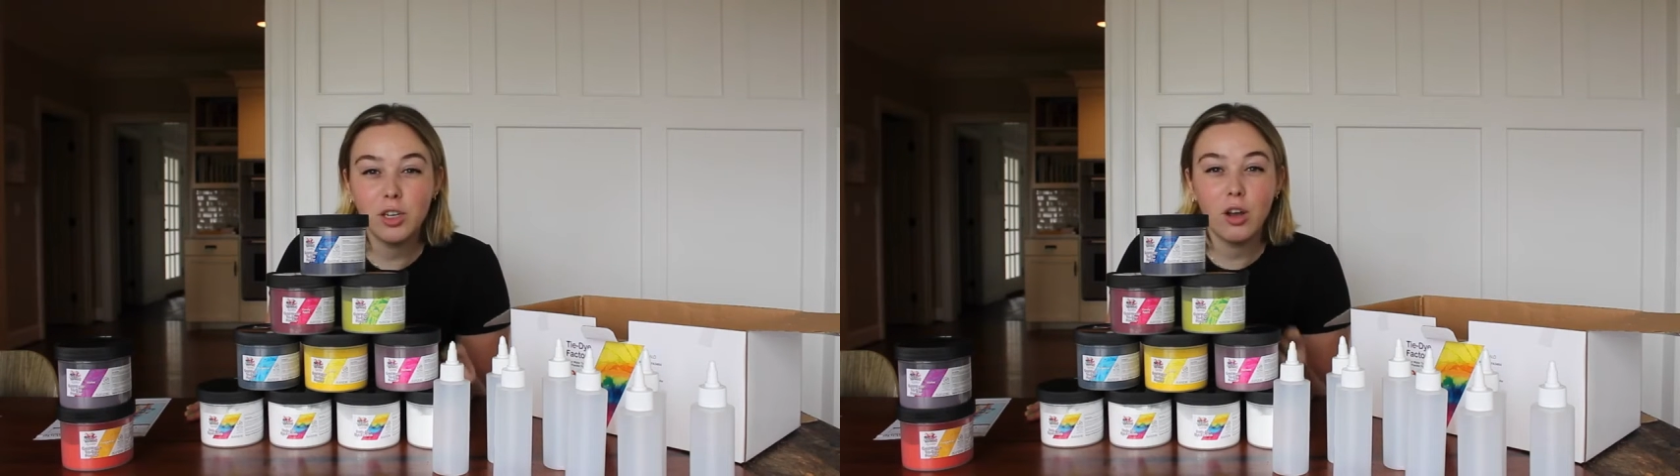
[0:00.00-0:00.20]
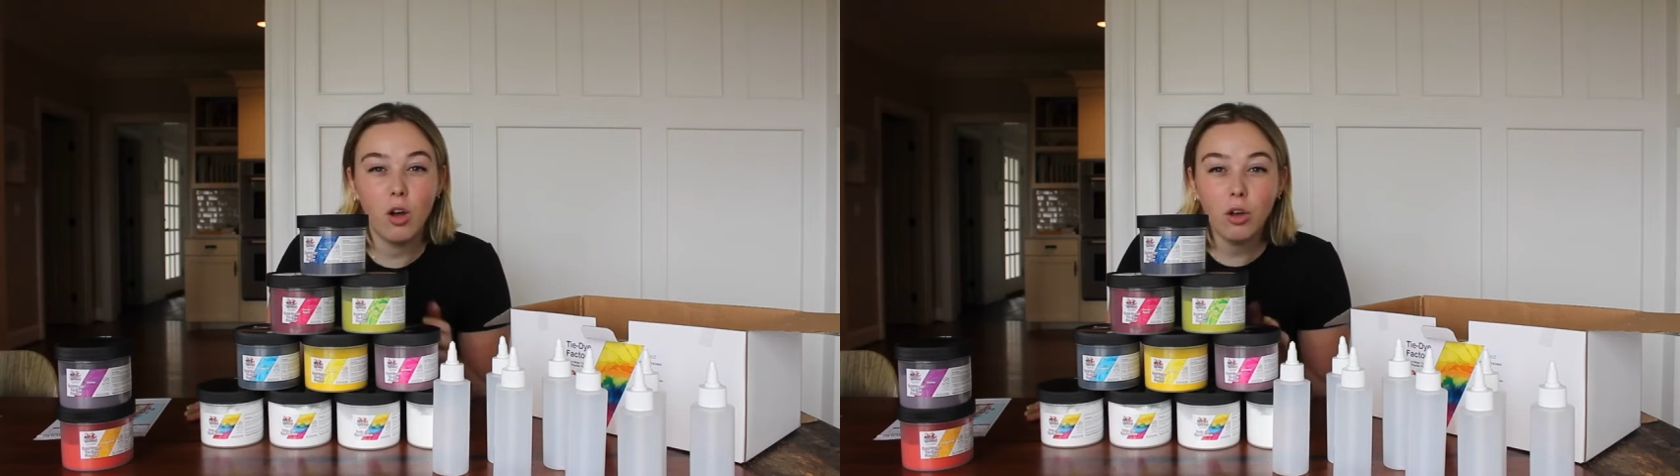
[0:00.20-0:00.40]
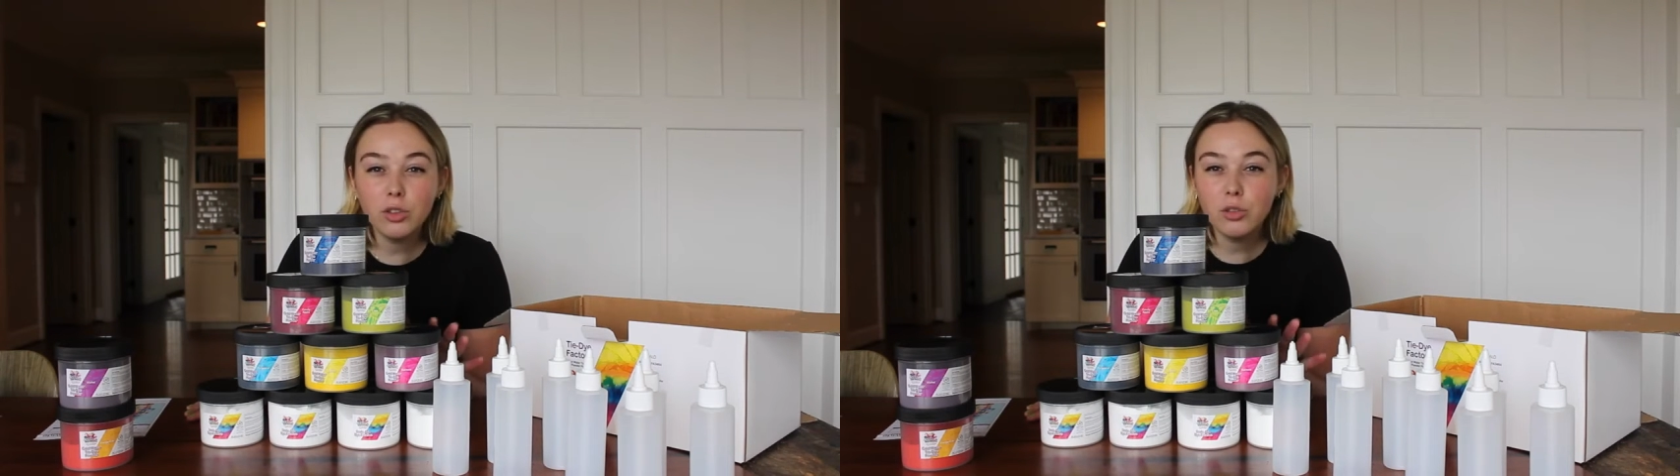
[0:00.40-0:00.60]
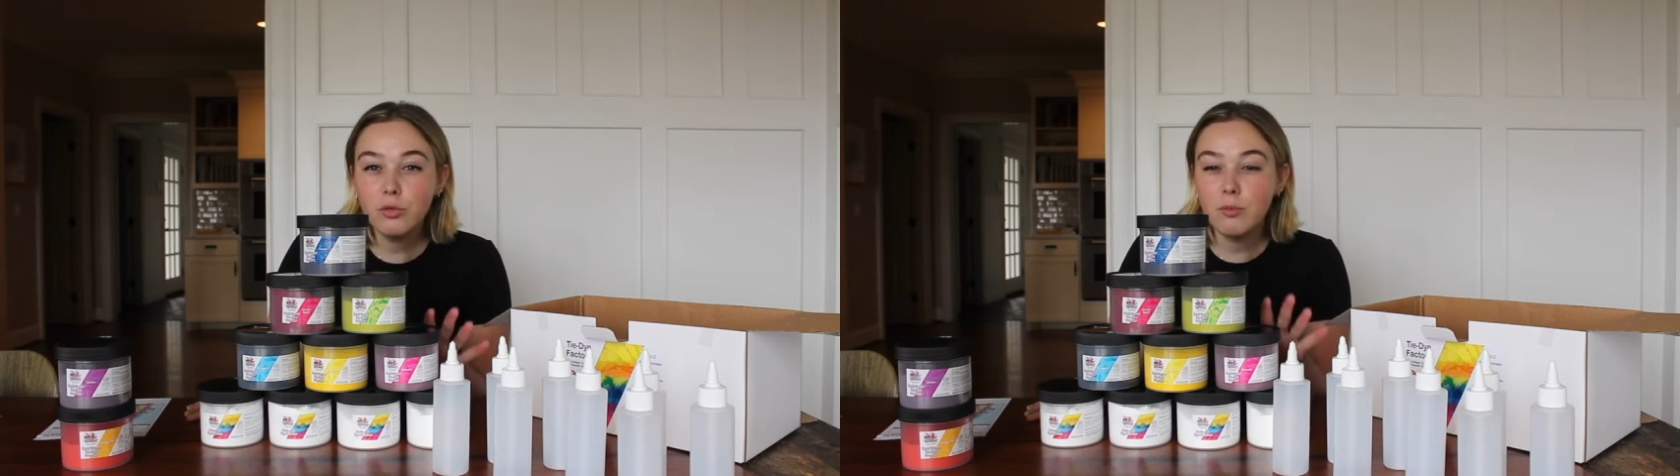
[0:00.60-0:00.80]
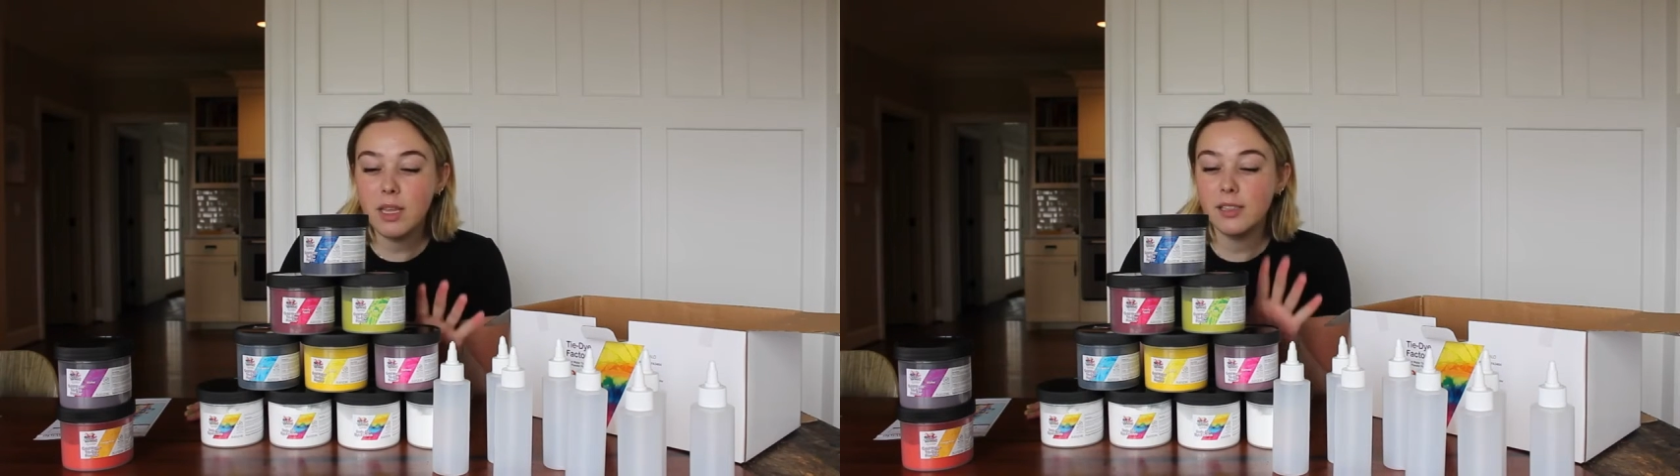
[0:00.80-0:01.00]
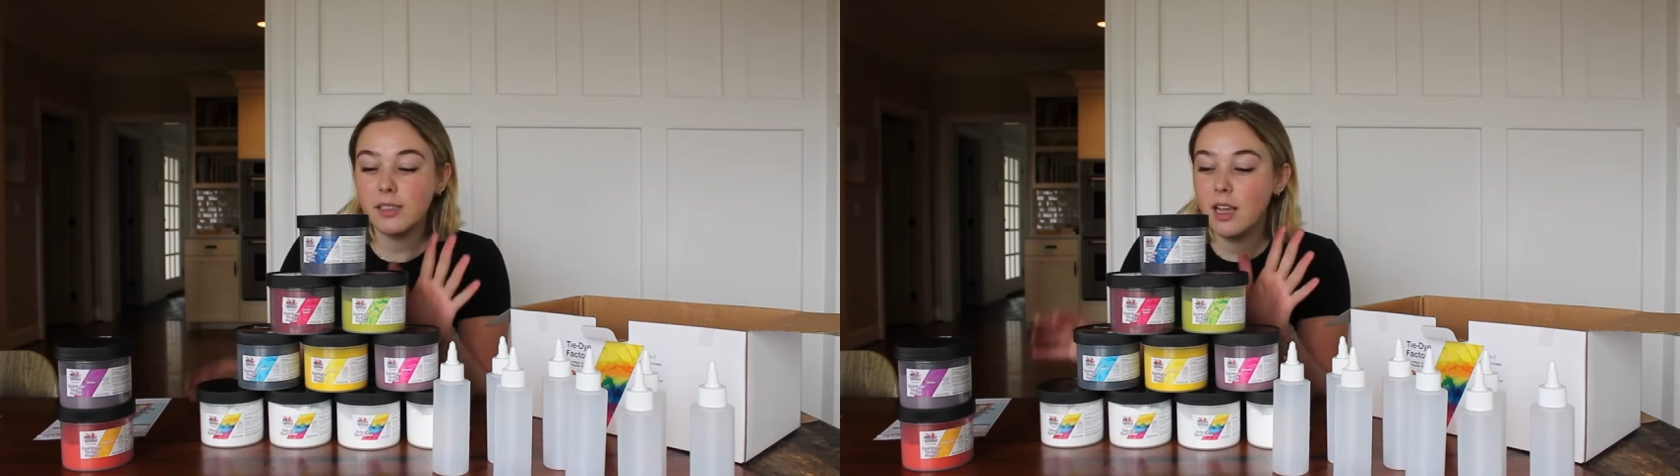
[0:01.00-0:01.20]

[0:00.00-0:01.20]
and it also means